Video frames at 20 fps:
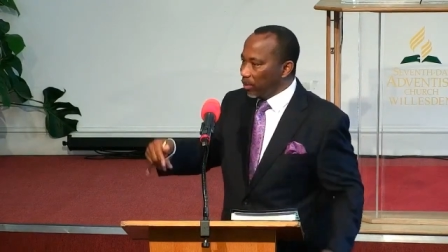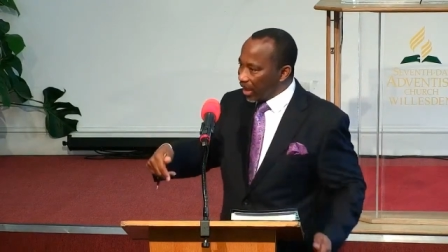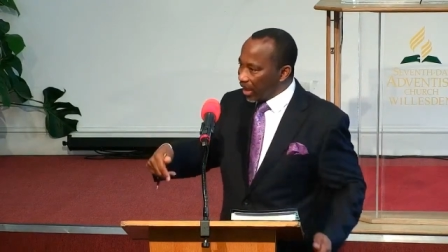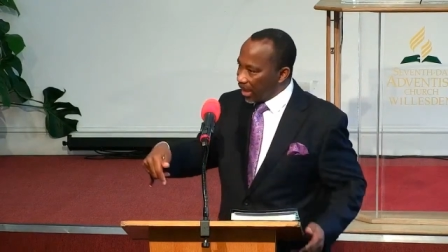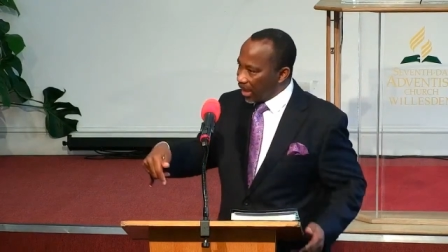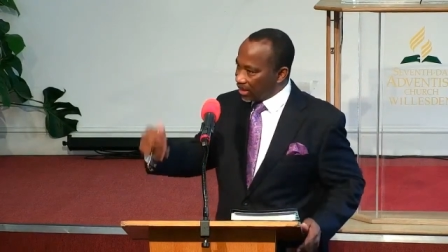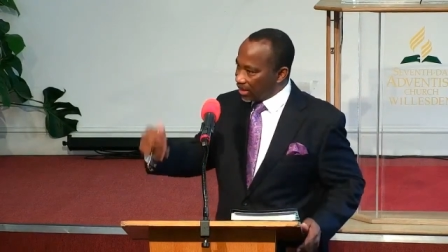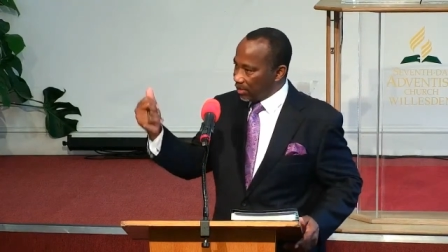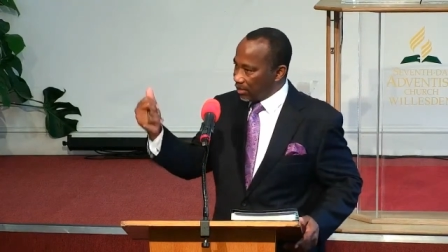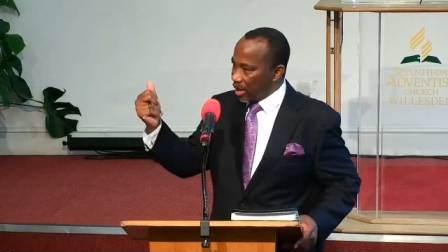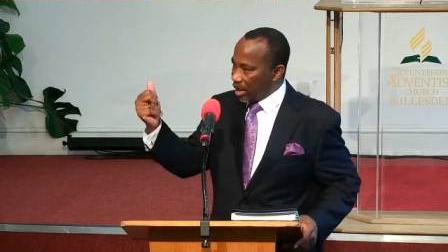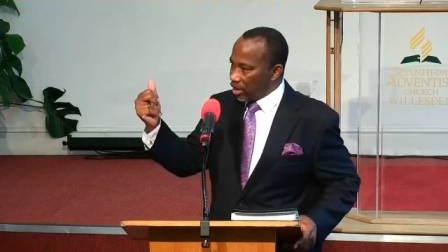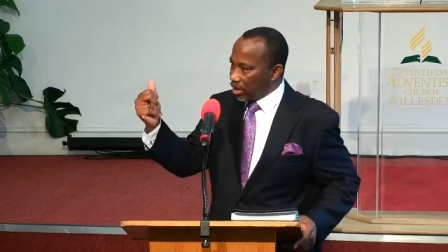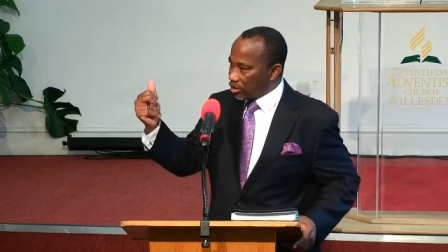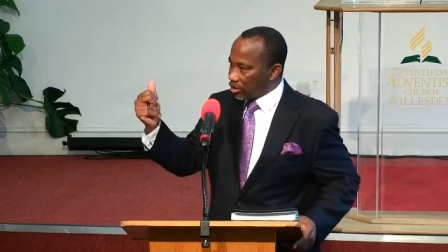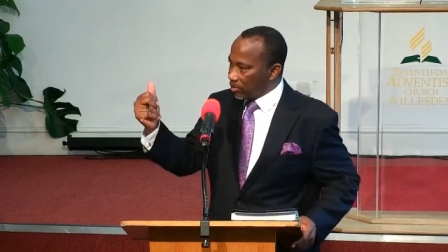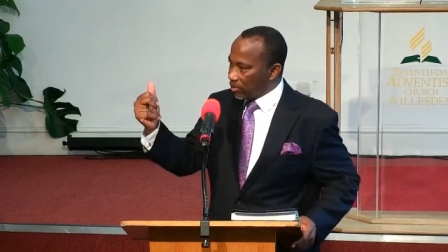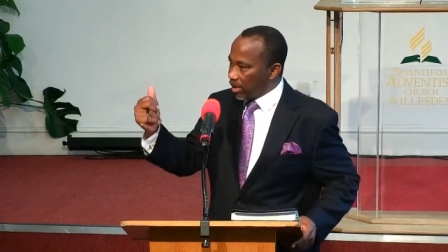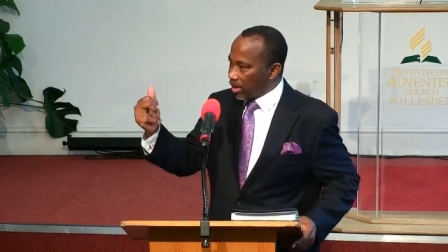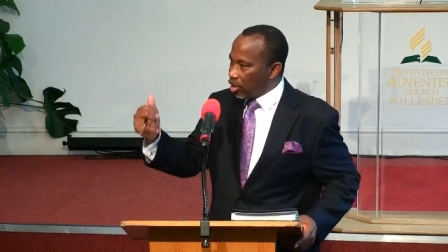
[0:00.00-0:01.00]
we kicked him
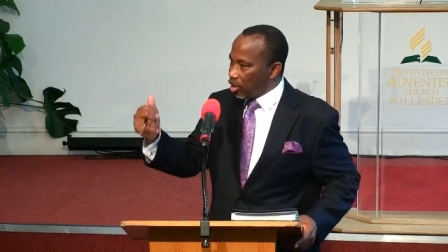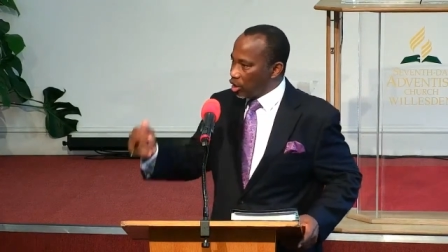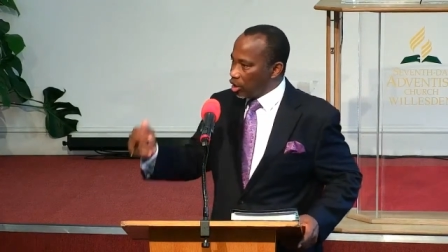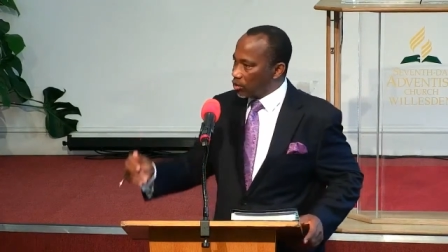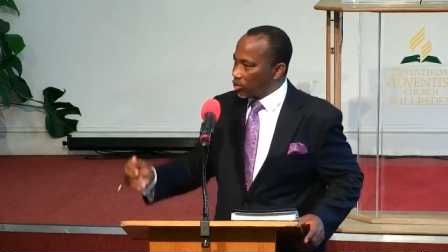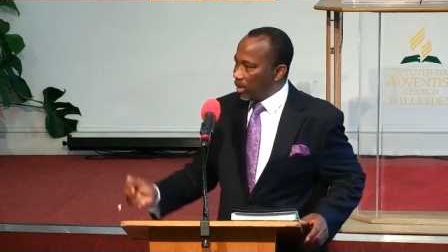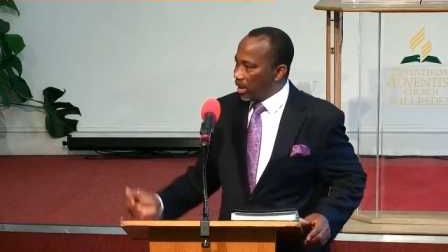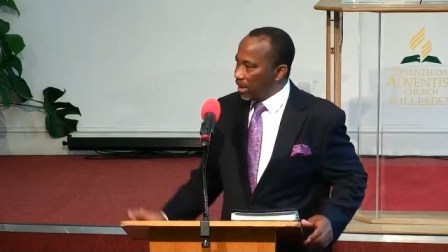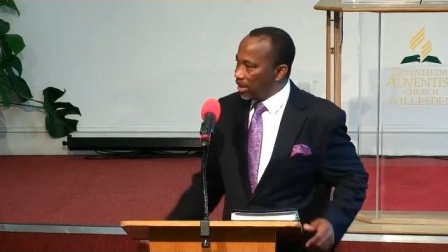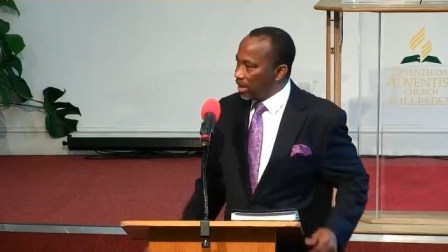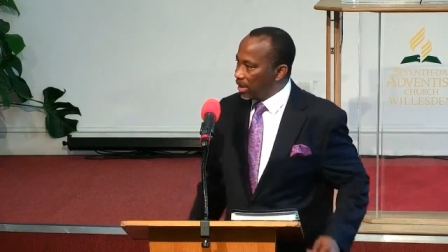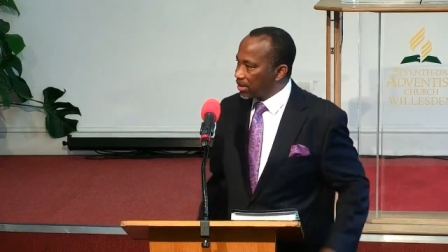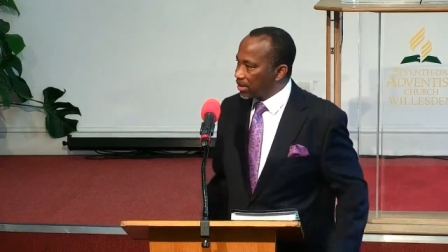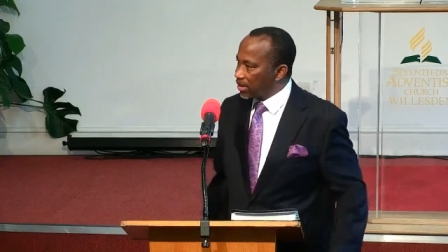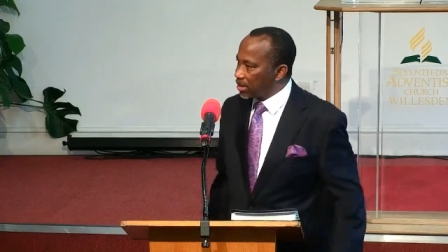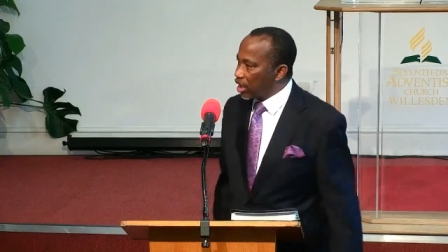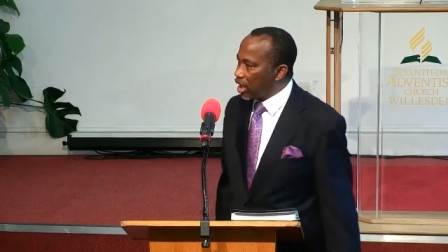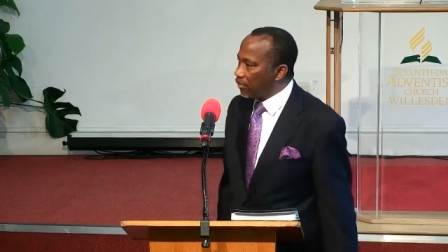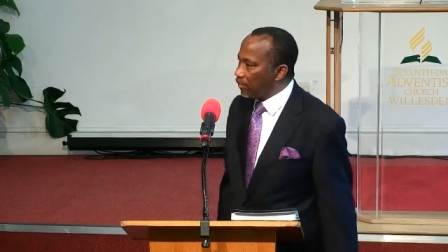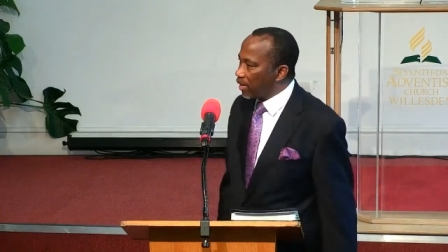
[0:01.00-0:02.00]
out because we
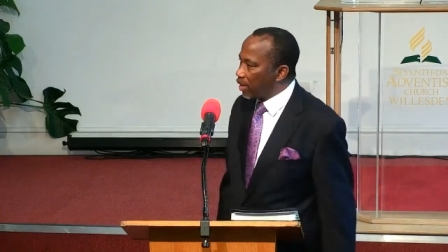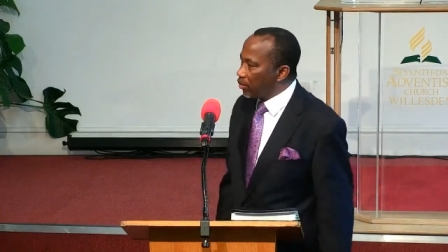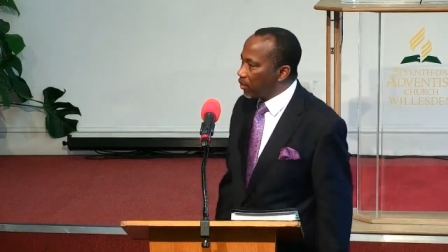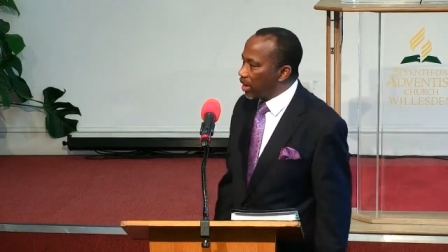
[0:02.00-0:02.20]
discovered